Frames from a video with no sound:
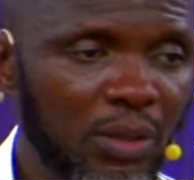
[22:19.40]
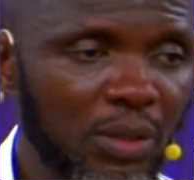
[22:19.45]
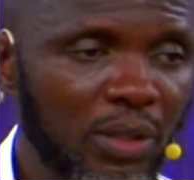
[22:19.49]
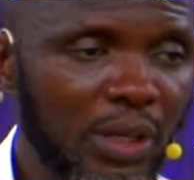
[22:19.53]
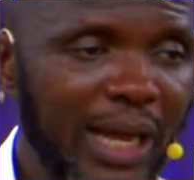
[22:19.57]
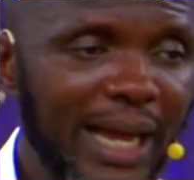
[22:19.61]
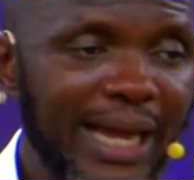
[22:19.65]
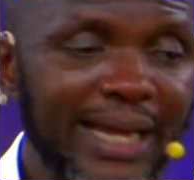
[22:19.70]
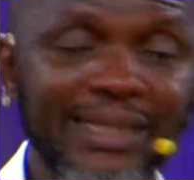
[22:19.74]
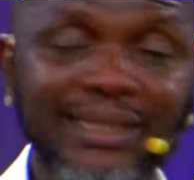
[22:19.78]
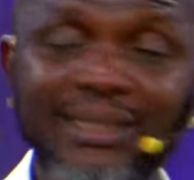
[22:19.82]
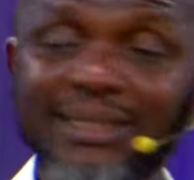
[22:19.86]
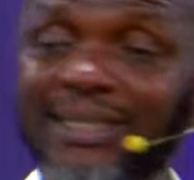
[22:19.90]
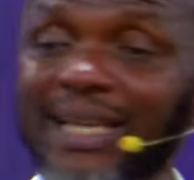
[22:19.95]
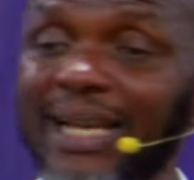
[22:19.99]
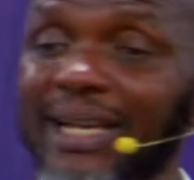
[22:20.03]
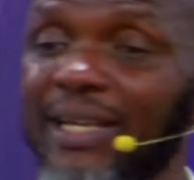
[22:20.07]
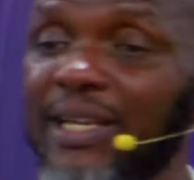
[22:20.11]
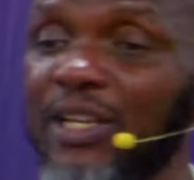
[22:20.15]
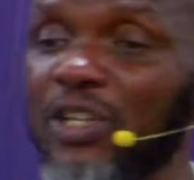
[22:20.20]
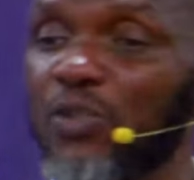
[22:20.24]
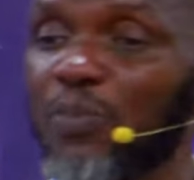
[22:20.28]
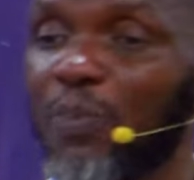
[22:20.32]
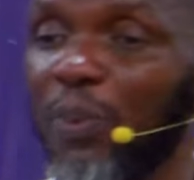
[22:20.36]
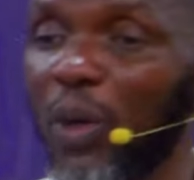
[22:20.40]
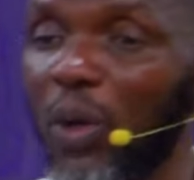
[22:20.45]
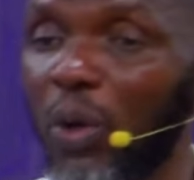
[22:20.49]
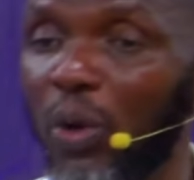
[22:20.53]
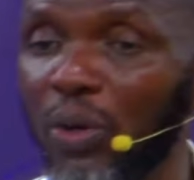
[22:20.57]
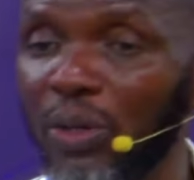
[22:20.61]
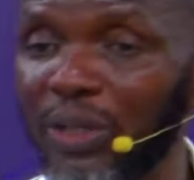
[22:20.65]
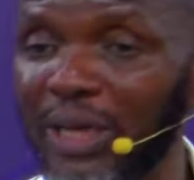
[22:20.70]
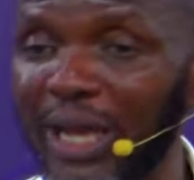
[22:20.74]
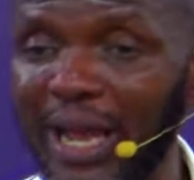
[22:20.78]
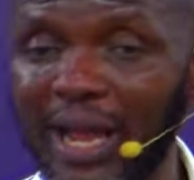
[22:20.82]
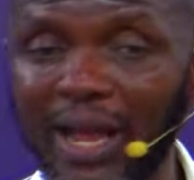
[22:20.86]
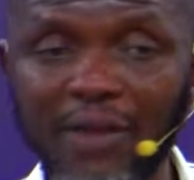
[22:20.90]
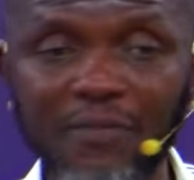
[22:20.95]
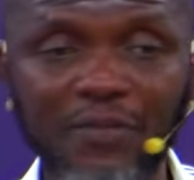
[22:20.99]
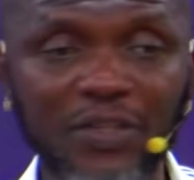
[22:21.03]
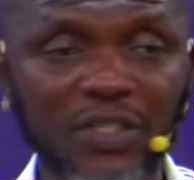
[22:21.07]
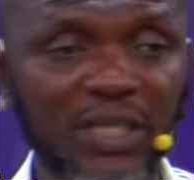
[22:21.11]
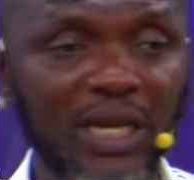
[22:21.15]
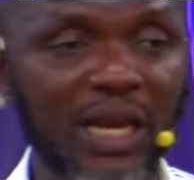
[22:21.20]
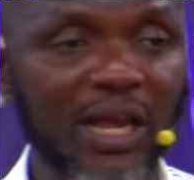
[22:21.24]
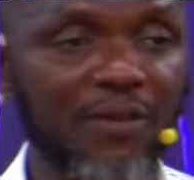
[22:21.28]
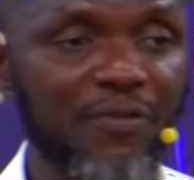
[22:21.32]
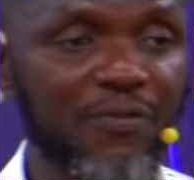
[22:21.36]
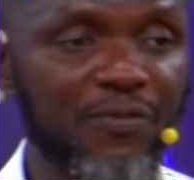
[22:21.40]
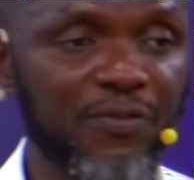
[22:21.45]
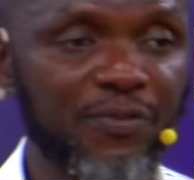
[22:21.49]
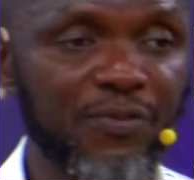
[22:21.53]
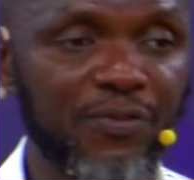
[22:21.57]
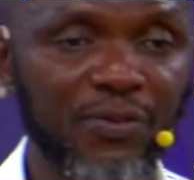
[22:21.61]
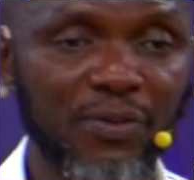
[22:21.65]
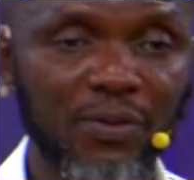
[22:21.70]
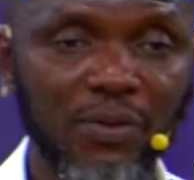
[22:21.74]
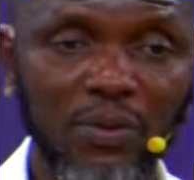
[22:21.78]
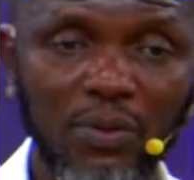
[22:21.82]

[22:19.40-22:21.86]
I take his blood, I have his life.